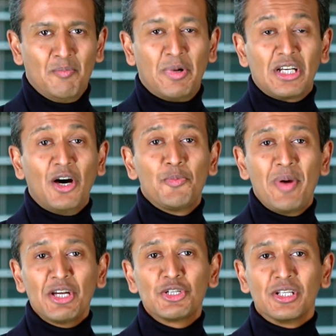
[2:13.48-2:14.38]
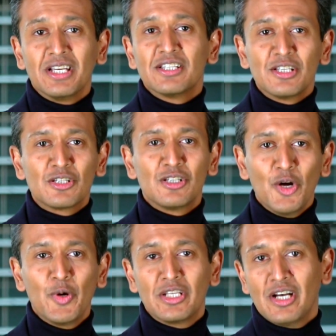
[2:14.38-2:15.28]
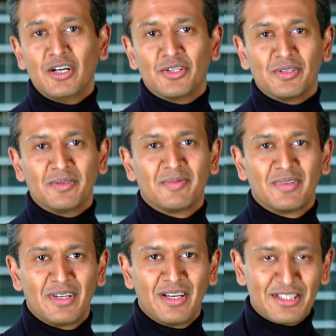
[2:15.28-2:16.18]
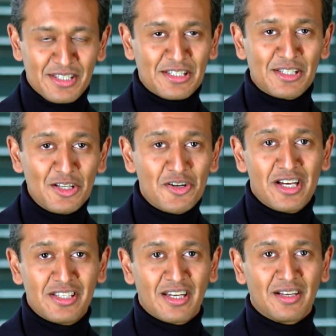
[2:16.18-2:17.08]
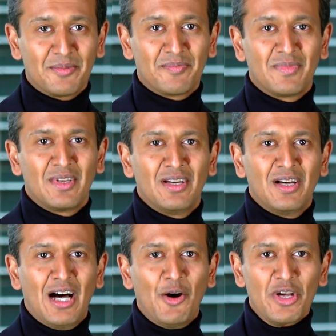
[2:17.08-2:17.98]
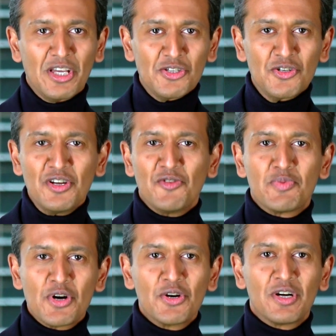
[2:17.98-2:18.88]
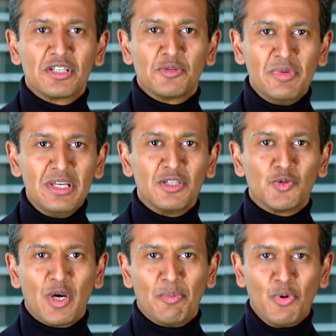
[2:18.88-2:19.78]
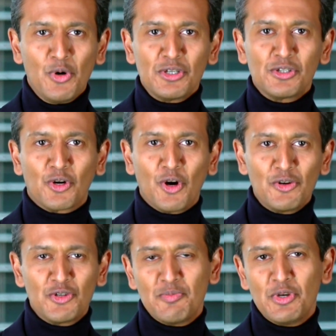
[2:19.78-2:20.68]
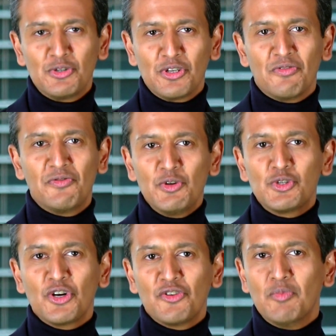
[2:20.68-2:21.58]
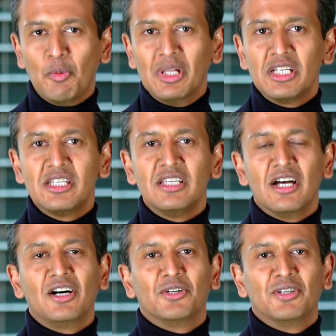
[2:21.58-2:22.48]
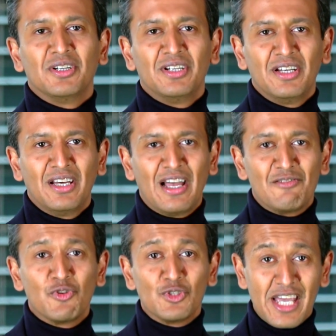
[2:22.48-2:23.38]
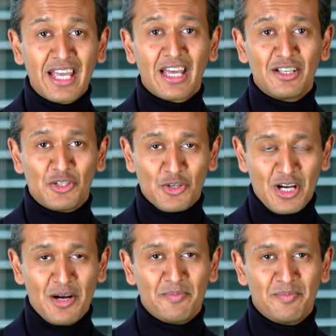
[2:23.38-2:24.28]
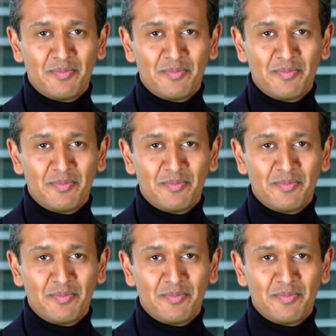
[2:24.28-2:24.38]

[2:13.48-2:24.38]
But our passion isn't slowing down, it's accelerating. Our history of progress means we are poised to contribute to the future of mobility now and for decades to come.